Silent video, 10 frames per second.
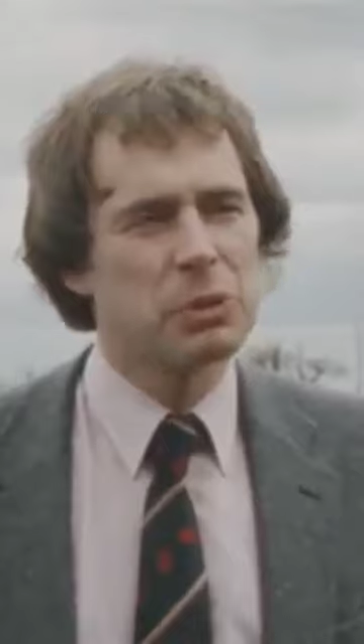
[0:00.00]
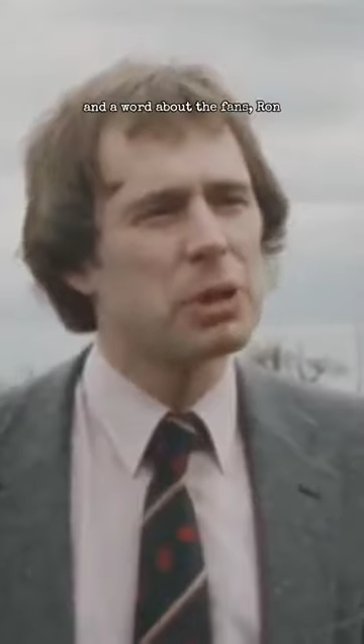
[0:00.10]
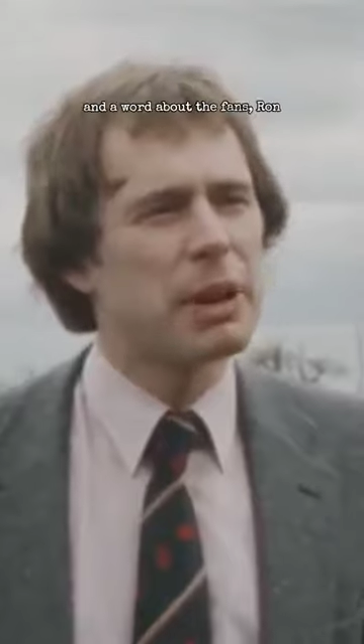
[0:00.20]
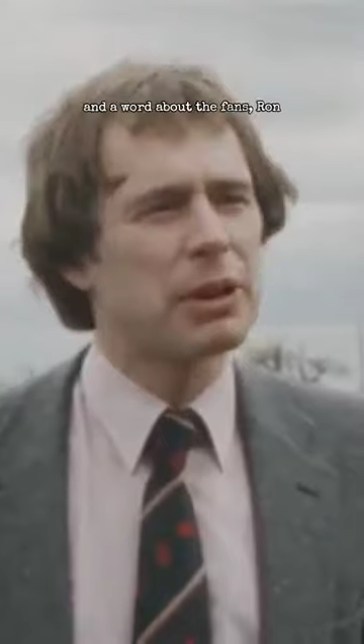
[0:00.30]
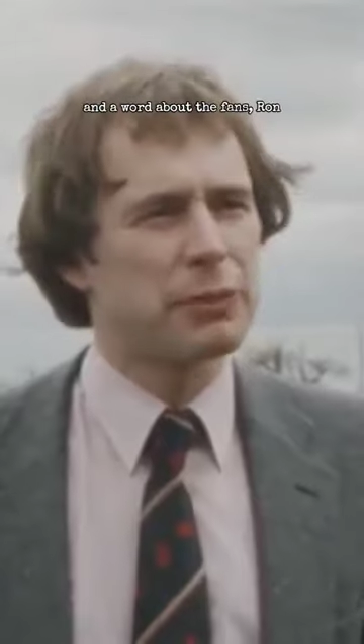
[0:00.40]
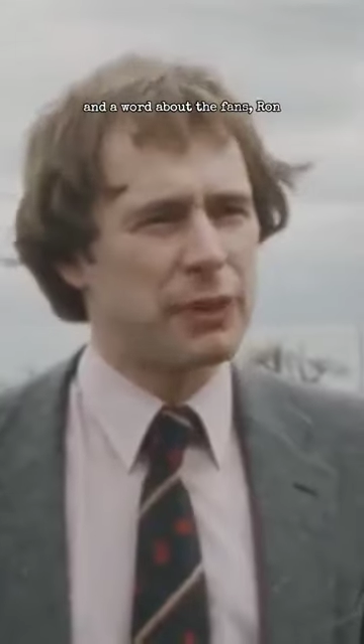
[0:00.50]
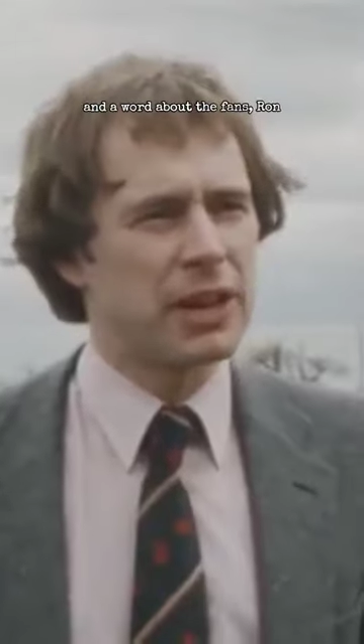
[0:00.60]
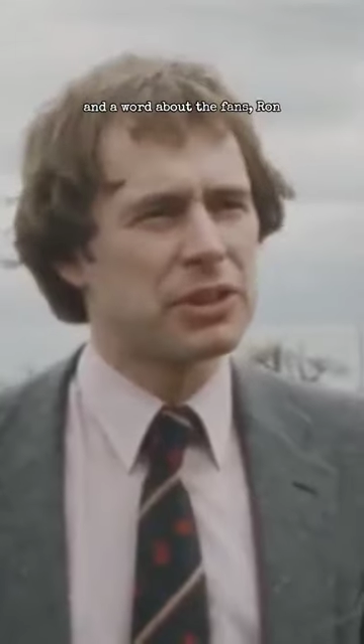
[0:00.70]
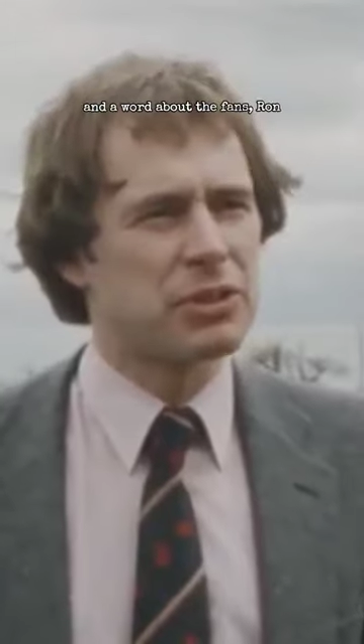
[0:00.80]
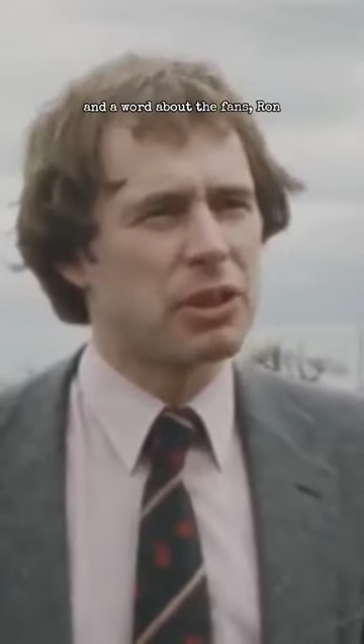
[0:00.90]
And a word about
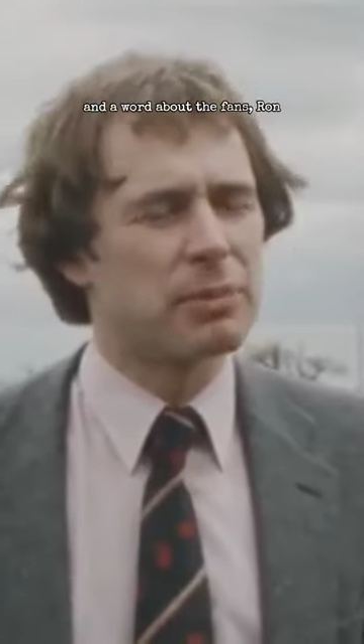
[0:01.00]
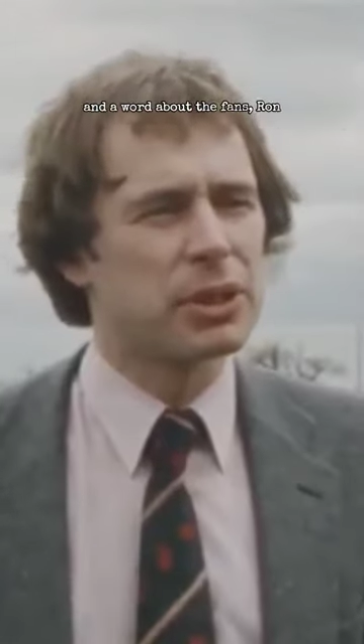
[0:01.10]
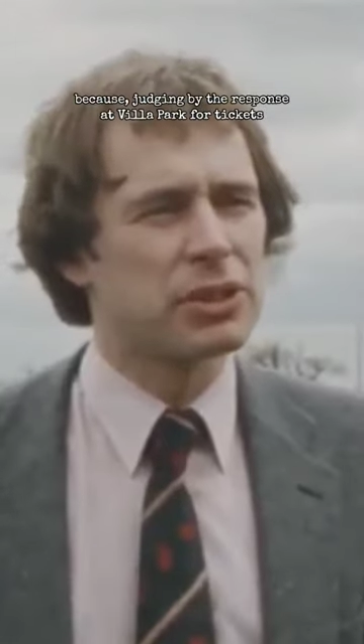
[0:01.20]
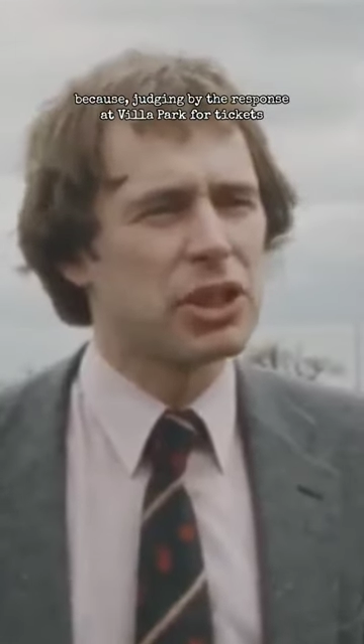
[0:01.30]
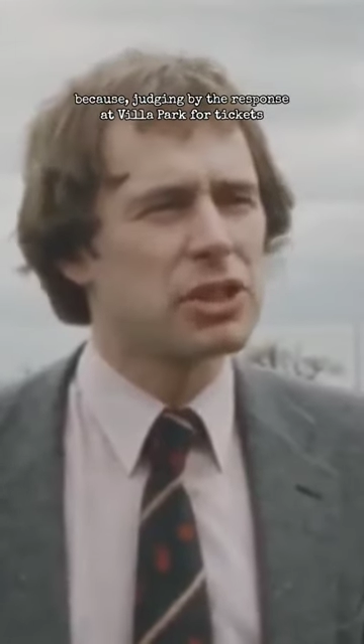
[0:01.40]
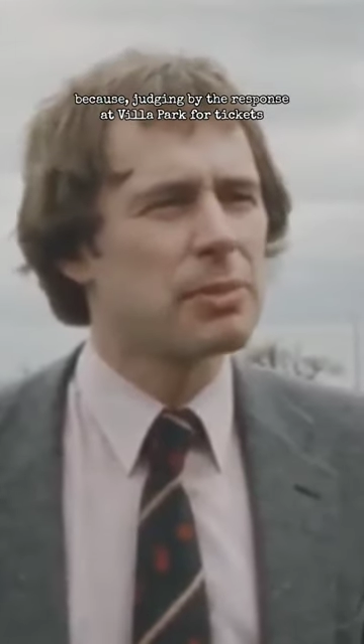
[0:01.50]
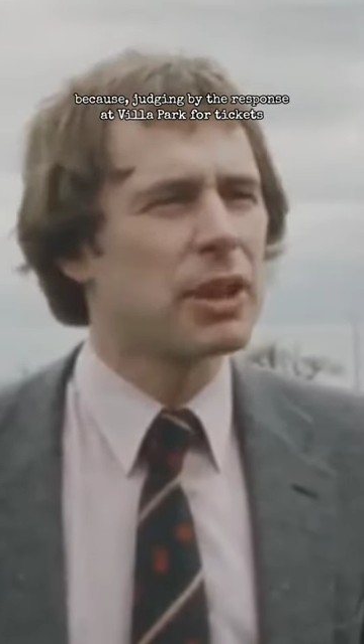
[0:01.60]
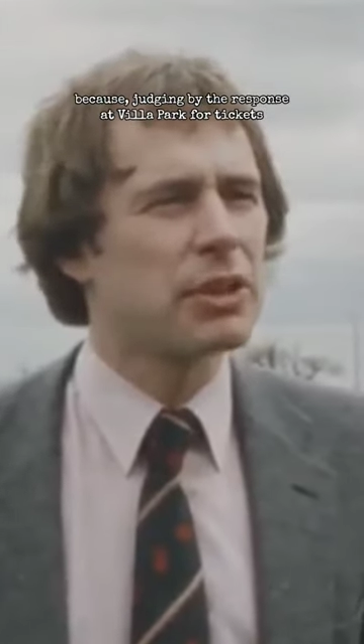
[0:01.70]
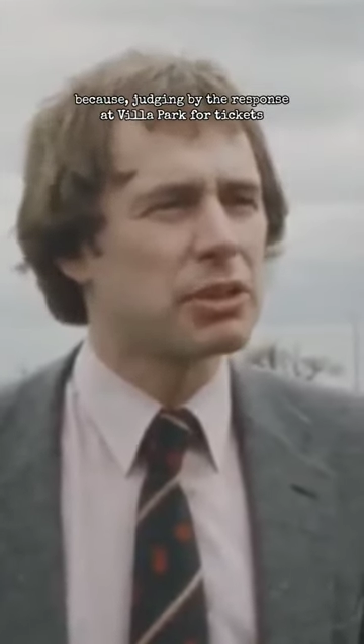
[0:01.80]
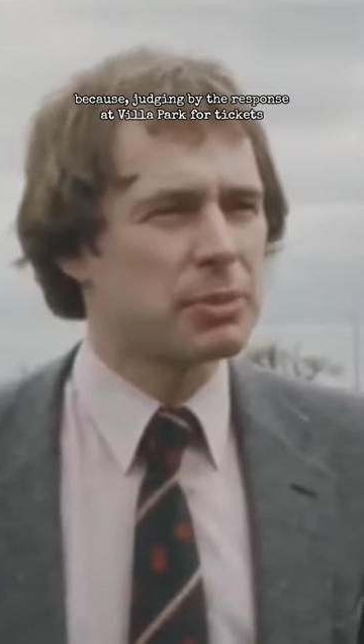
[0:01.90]
the fans, Ron, because
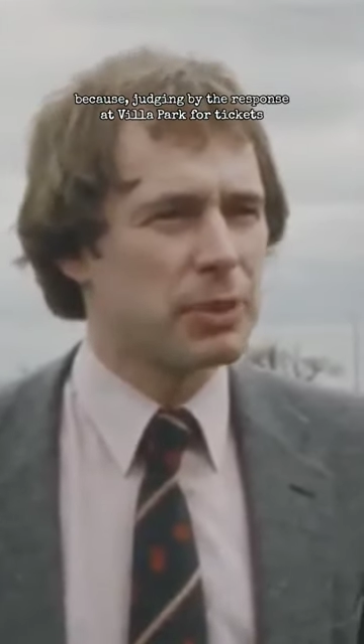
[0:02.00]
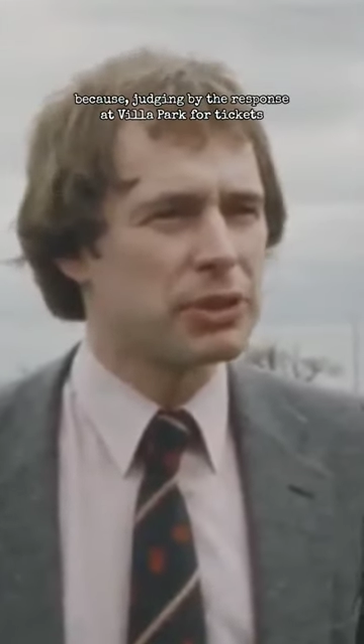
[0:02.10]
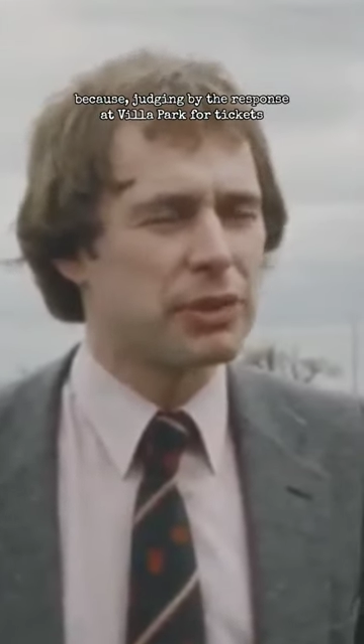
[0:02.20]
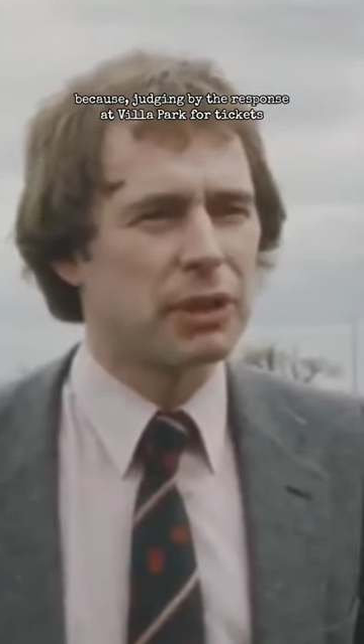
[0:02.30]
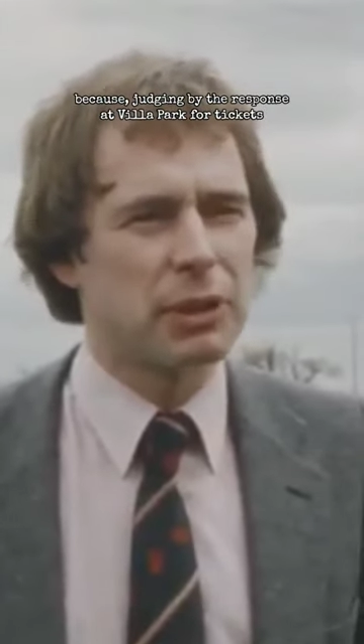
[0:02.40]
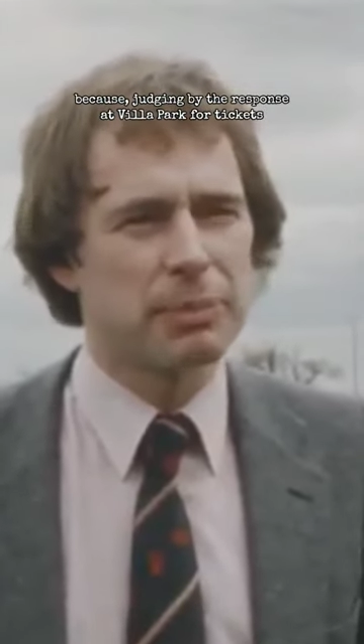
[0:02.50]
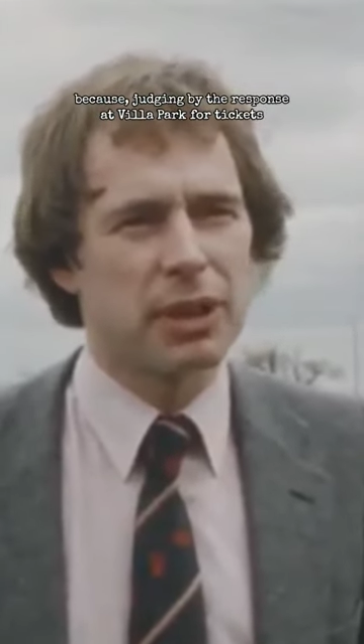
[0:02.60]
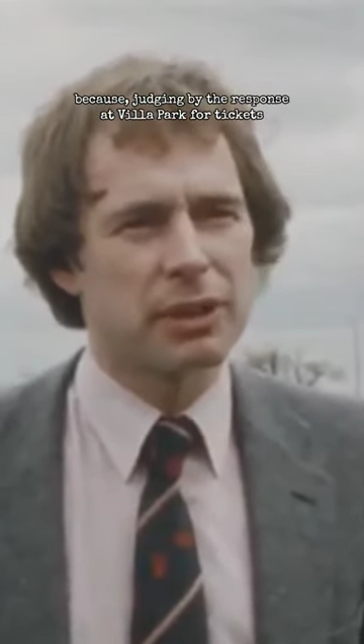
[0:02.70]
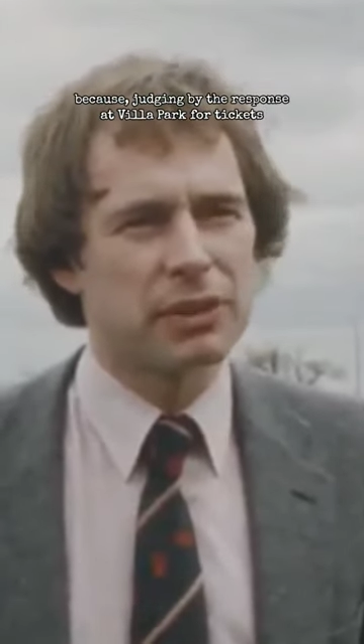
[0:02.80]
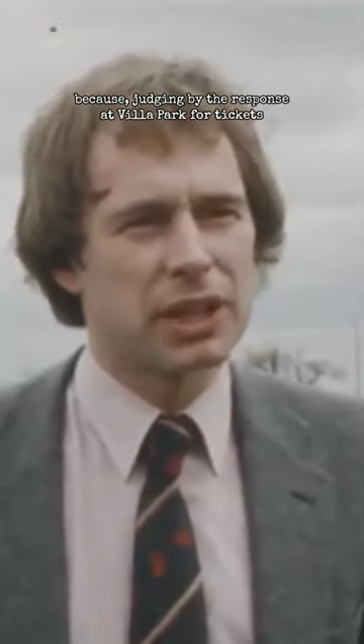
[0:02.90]
judging by the response at
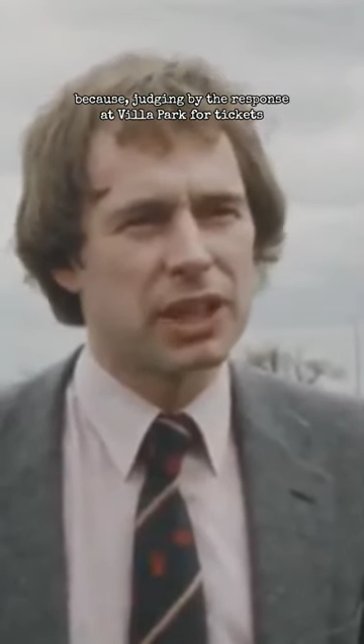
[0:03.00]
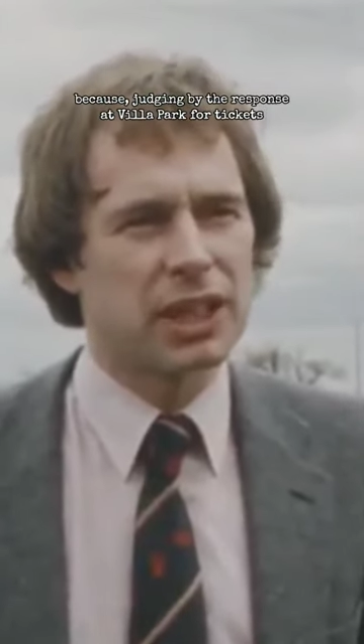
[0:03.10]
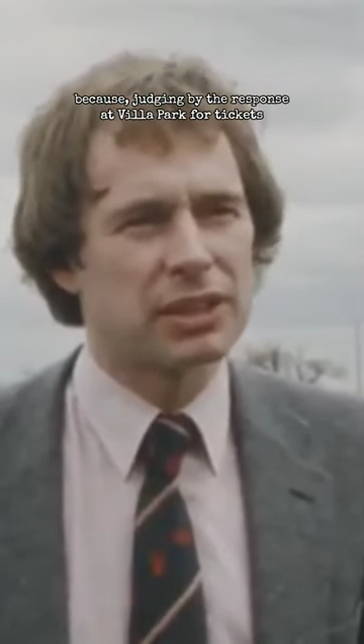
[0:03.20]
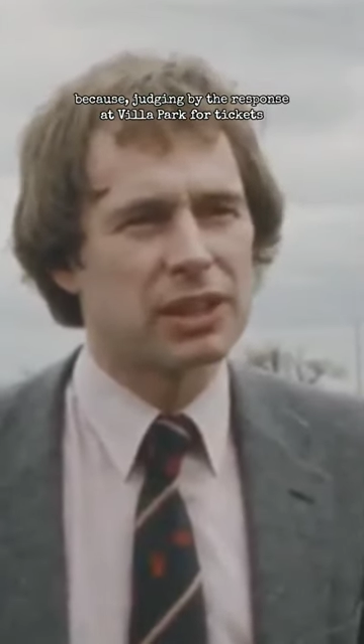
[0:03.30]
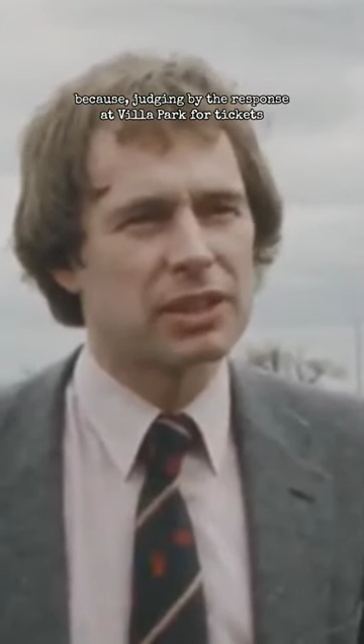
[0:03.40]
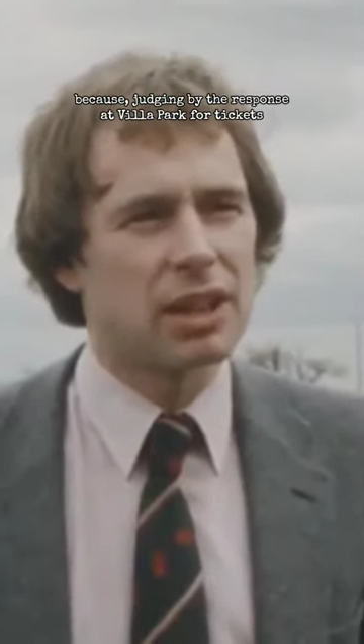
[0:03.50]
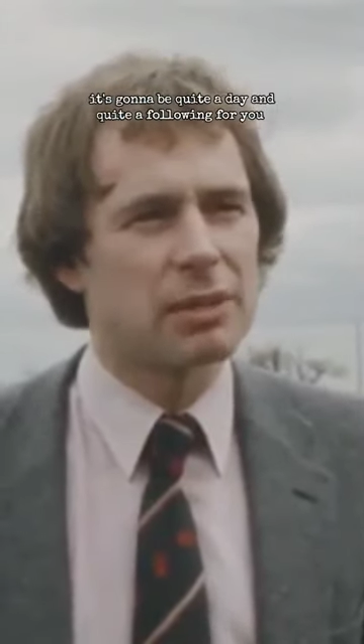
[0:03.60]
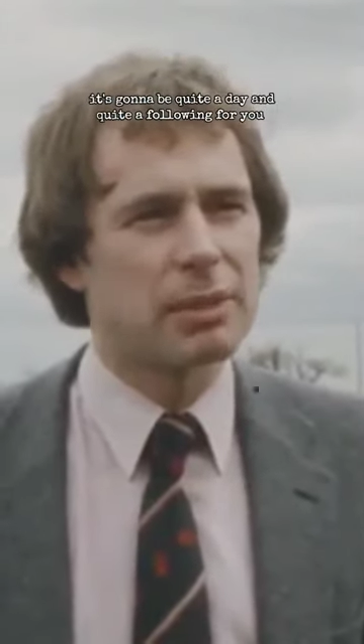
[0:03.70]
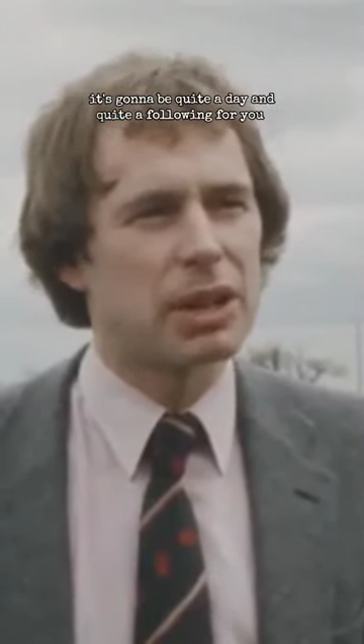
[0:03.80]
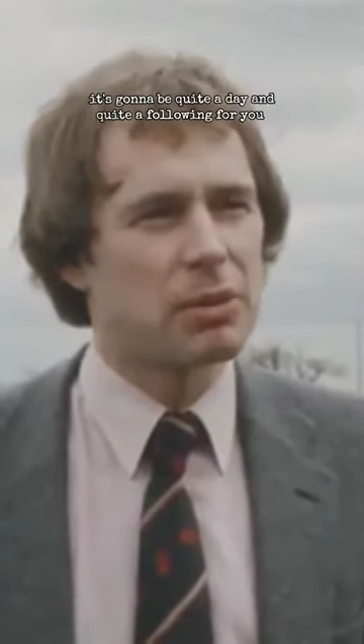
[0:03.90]
Villa Park for tickets,
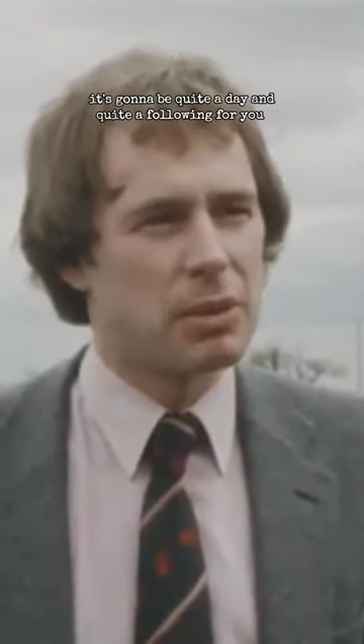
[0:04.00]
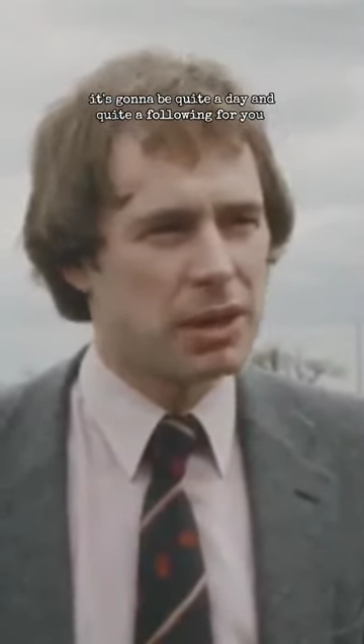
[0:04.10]
it's going to be